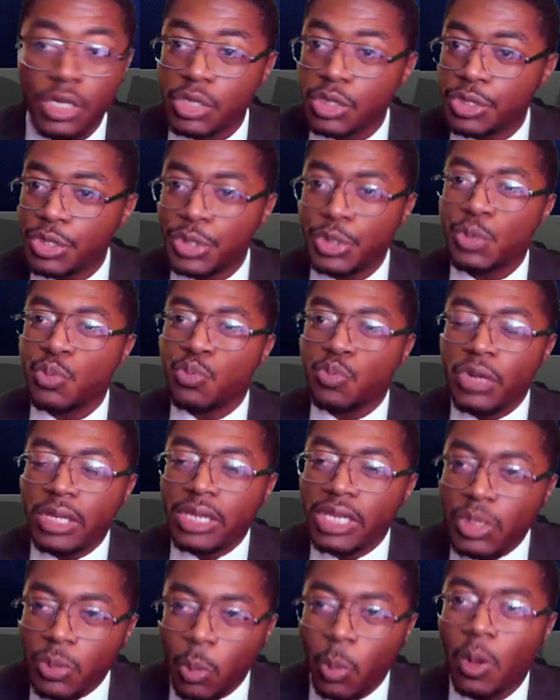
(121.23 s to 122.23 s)
Do you
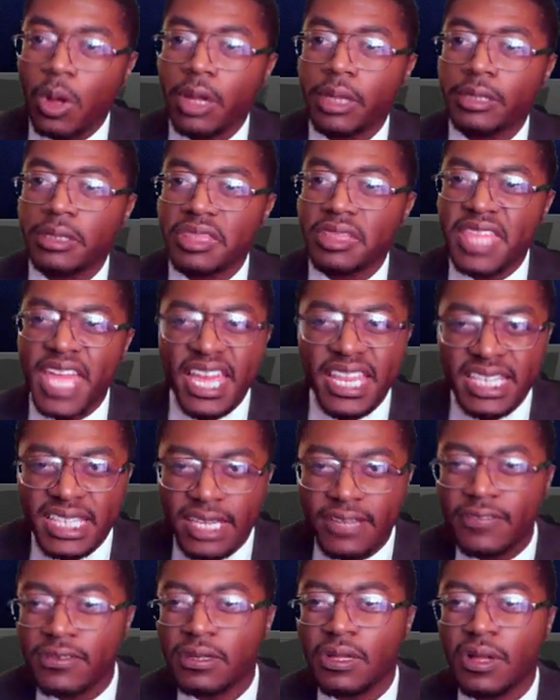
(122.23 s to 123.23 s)
really want that
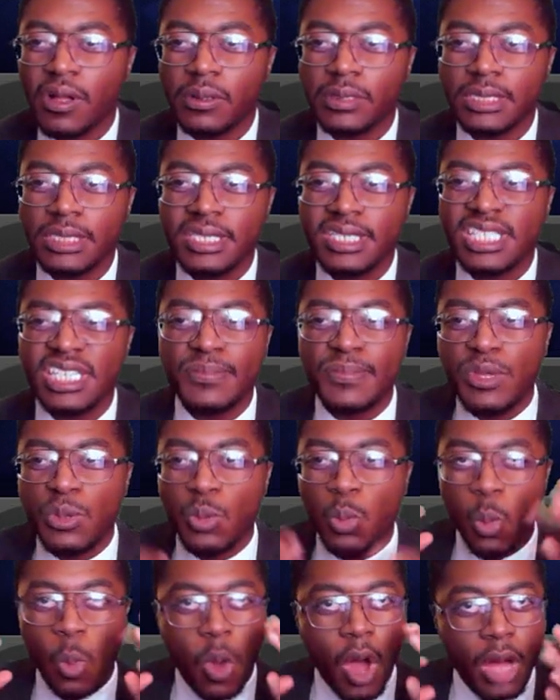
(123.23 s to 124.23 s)
difficulty to be
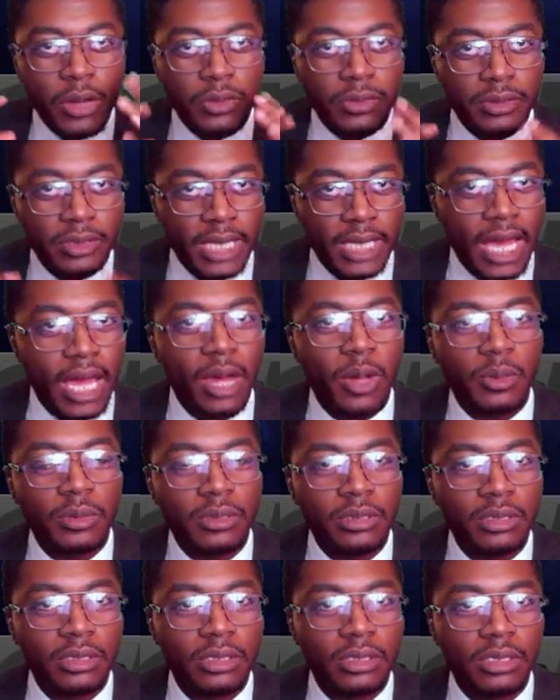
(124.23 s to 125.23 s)
watered
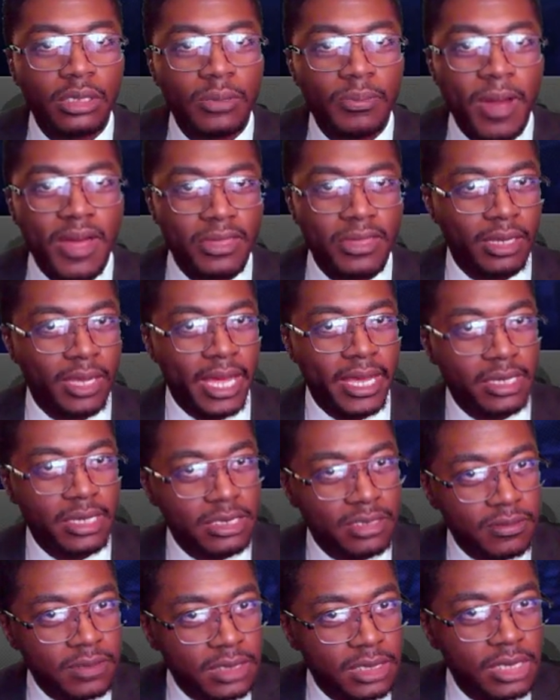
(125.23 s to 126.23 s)
down by the likes
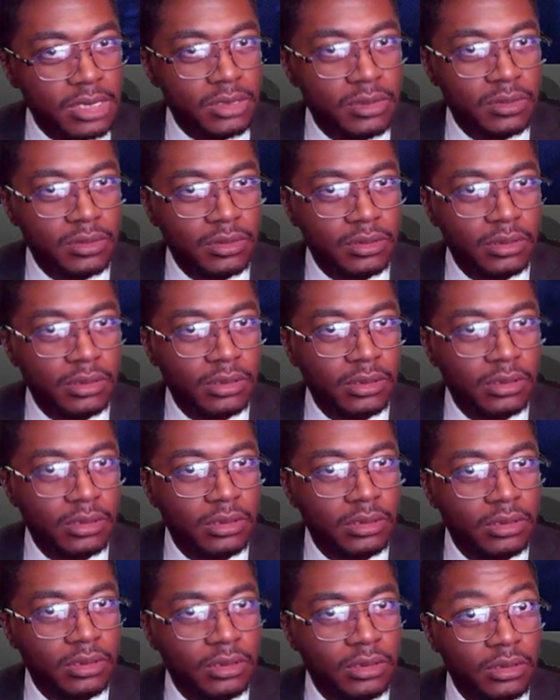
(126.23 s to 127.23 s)
of Caesar?
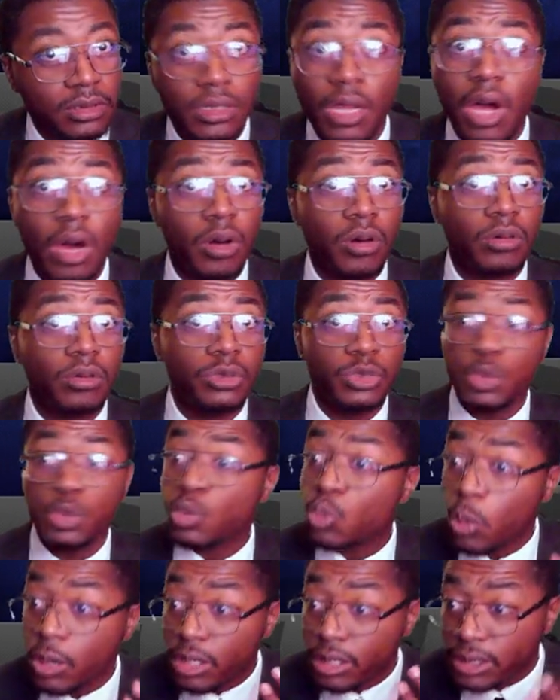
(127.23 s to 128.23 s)
No, you
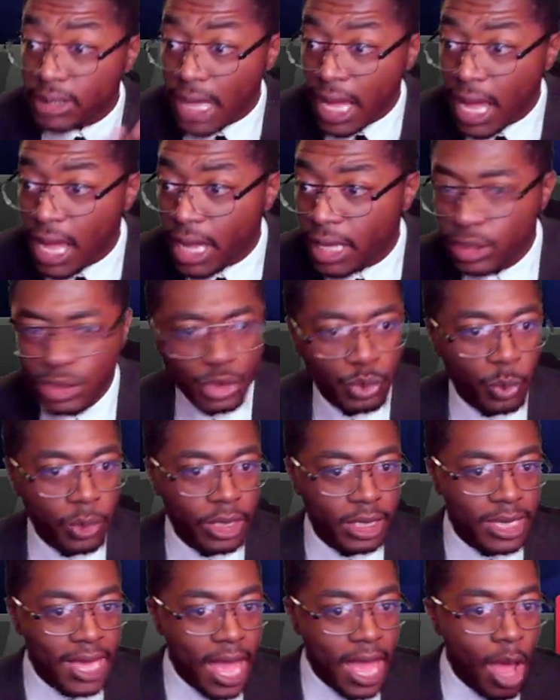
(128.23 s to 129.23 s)
want to dodge, you want
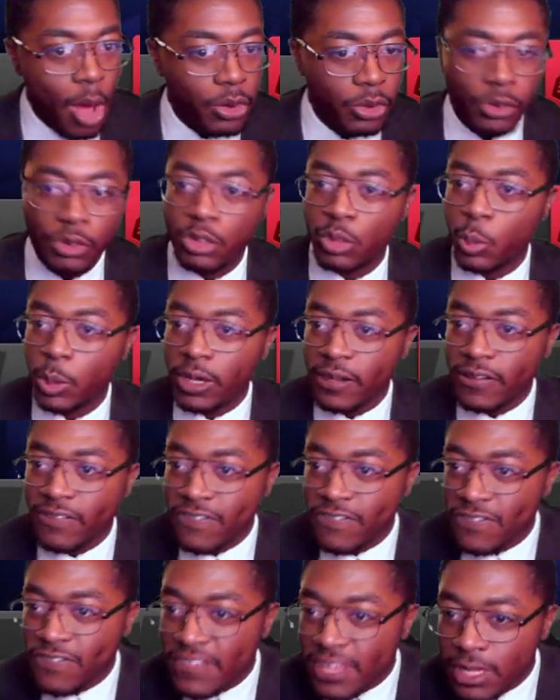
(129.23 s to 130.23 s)
to counter, you want to
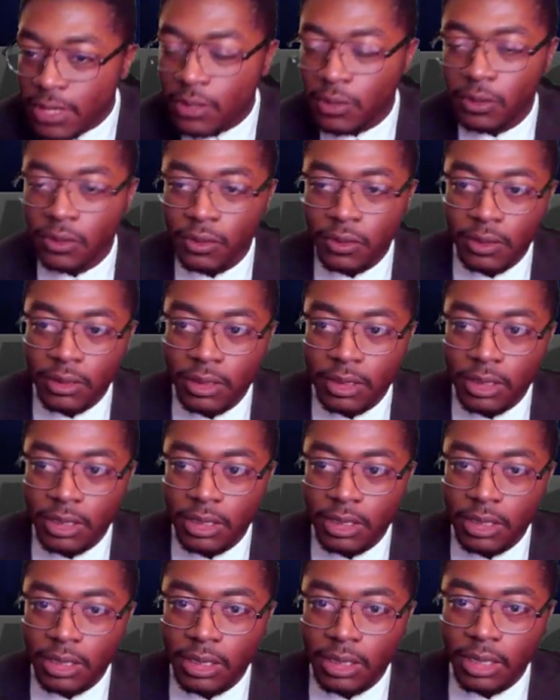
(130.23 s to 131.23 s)
feel
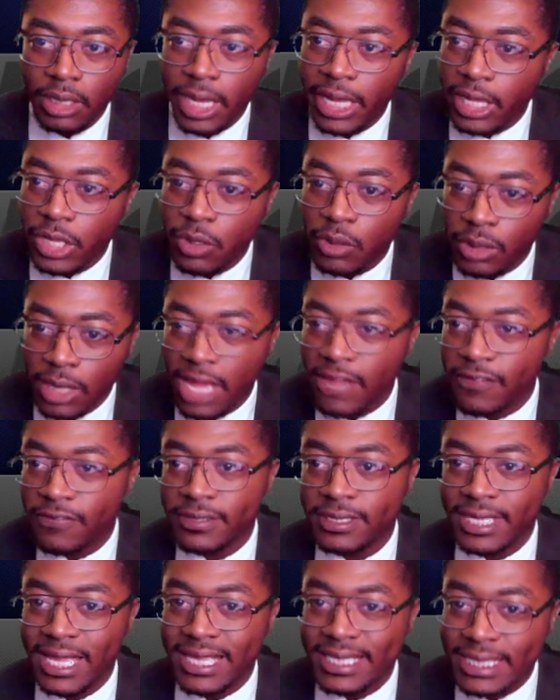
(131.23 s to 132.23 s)
like your life
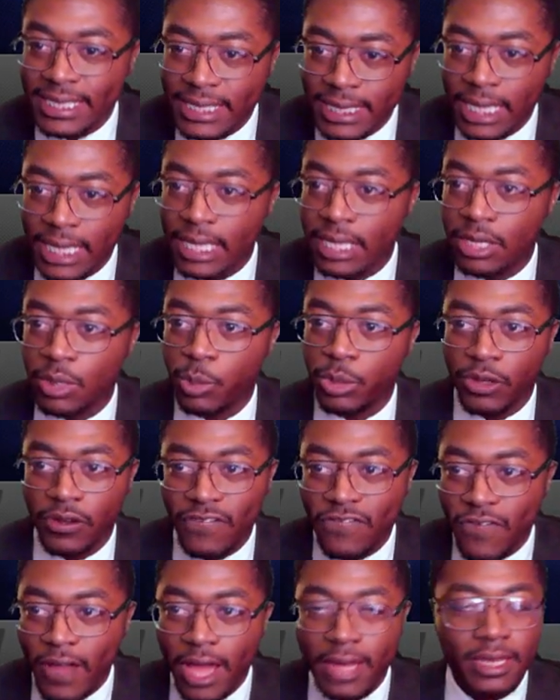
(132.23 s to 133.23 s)
is at stake when you're
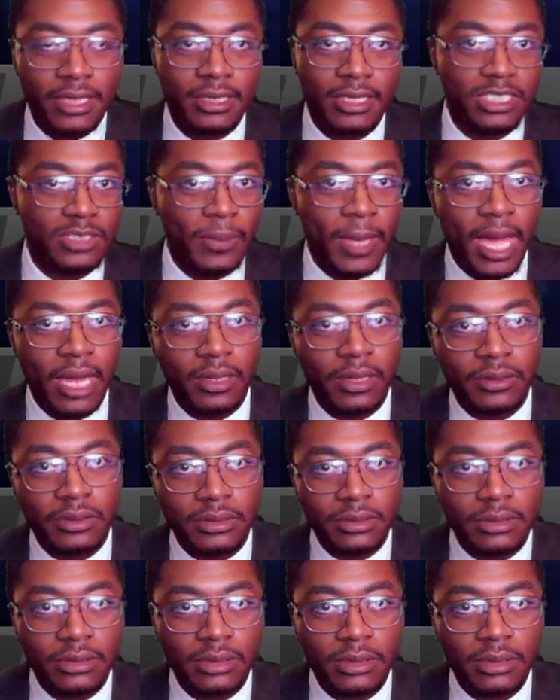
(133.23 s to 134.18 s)
fighting these battles.